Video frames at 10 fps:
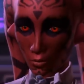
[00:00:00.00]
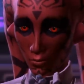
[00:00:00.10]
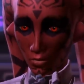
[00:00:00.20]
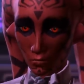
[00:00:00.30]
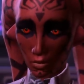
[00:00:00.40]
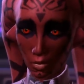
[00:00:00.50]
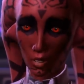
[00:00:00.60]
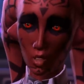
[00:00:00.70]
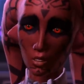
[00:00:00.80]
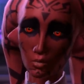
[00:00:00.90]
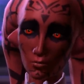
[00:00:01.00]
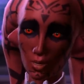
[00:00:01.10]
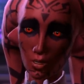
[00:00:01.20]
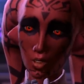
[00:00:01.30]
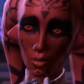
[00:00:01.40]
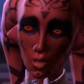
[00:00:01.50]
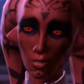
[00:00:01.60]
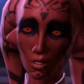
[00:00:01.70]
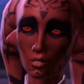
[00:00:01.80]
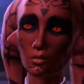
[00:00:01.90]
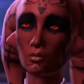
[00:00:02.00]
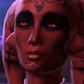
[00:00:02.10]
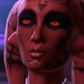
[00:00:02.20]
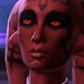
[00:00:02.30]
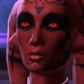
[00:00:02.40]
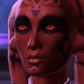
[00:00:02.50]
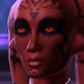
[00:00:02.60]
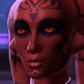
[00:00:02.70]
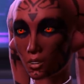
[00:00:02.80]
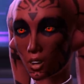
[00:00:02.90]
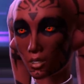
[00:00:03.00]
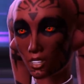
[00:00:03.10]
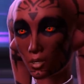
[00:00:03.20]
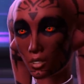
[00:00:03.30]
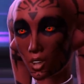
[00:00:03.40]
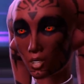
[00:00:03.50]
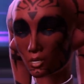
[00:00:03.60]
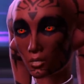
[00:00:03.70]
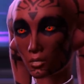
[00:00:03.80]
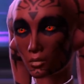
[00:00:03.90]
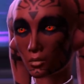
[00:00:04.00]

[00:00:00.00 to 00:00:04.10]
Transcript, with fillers: Or maybe he just had something Nok wanted. I never did ask.